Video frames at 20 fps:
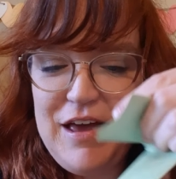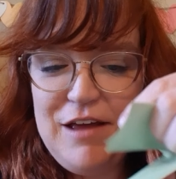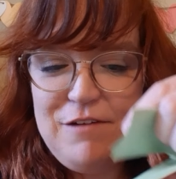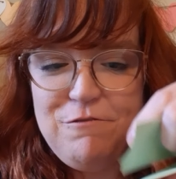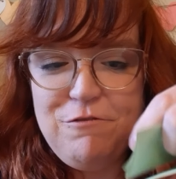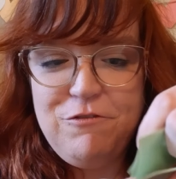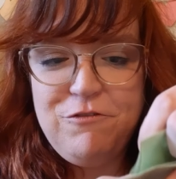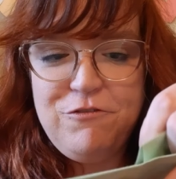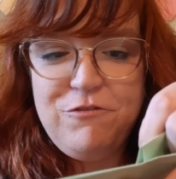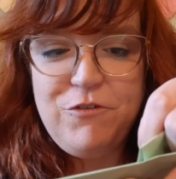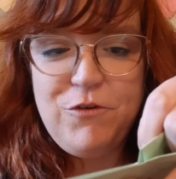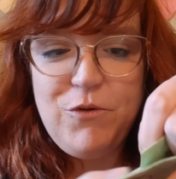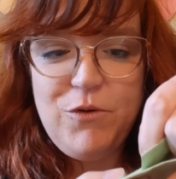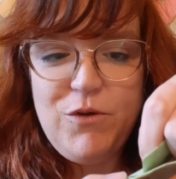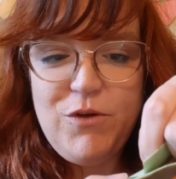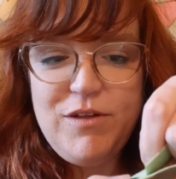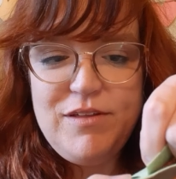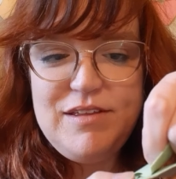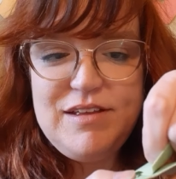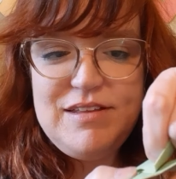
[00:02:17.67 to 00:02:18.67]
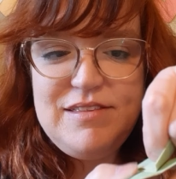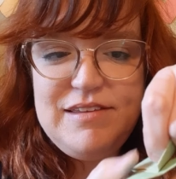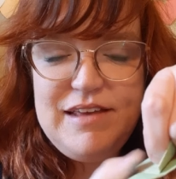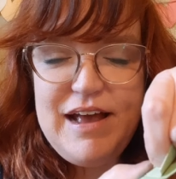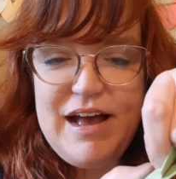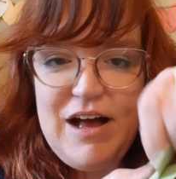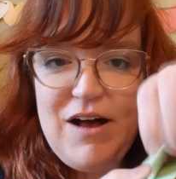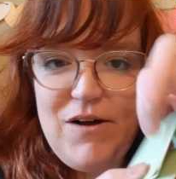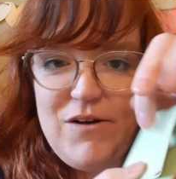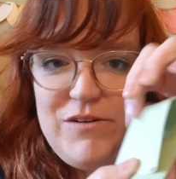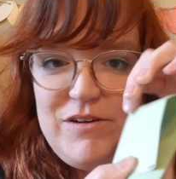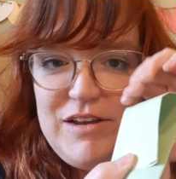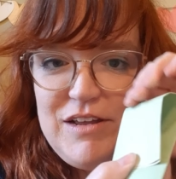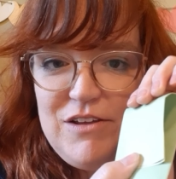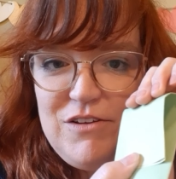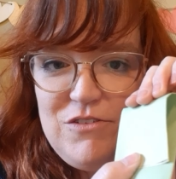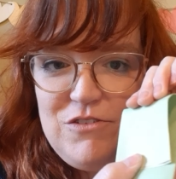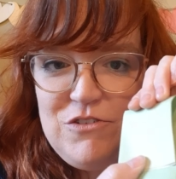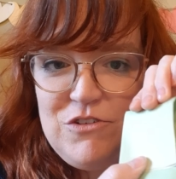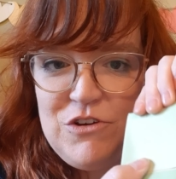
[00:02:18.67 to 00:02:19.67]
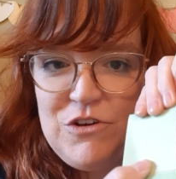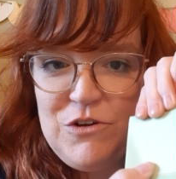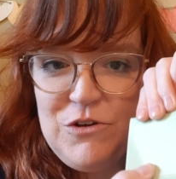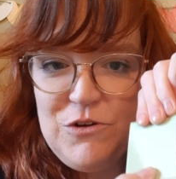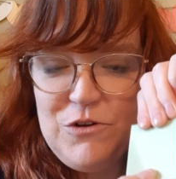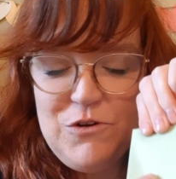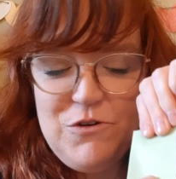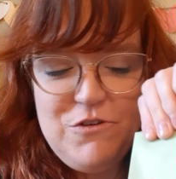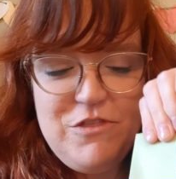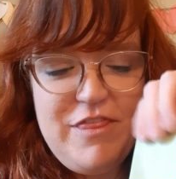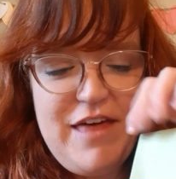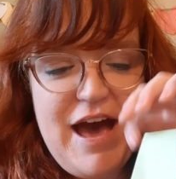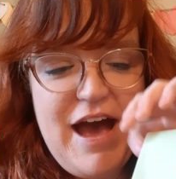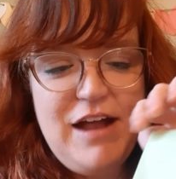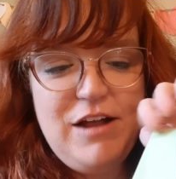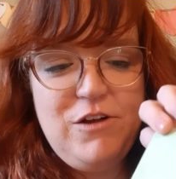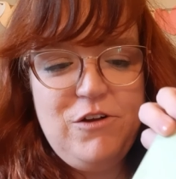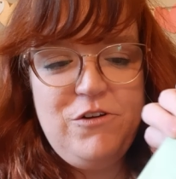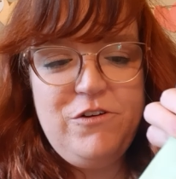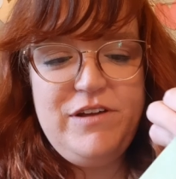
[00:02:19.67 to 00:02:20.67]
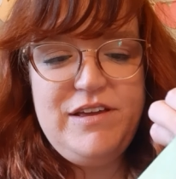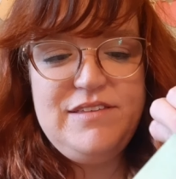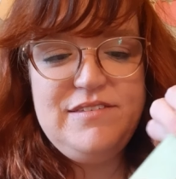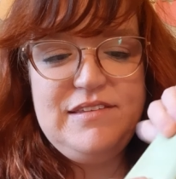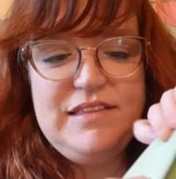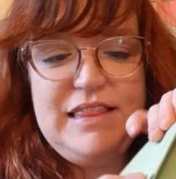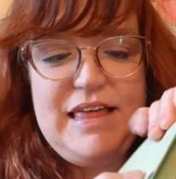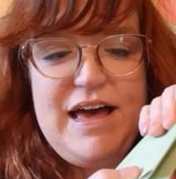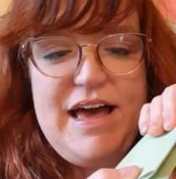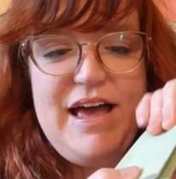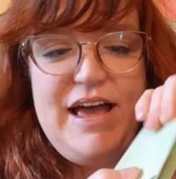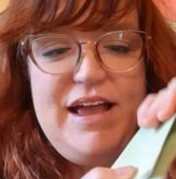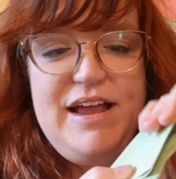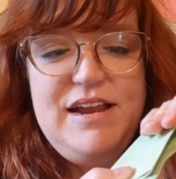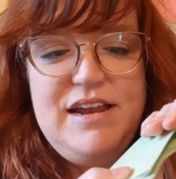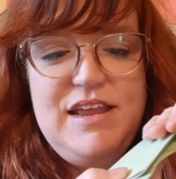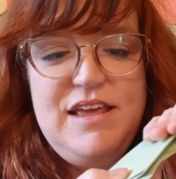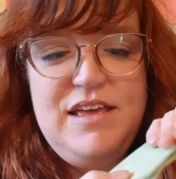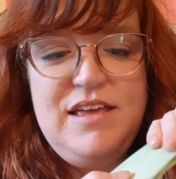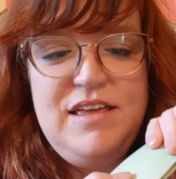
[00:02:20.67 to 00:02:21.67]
and fold it down to that crease line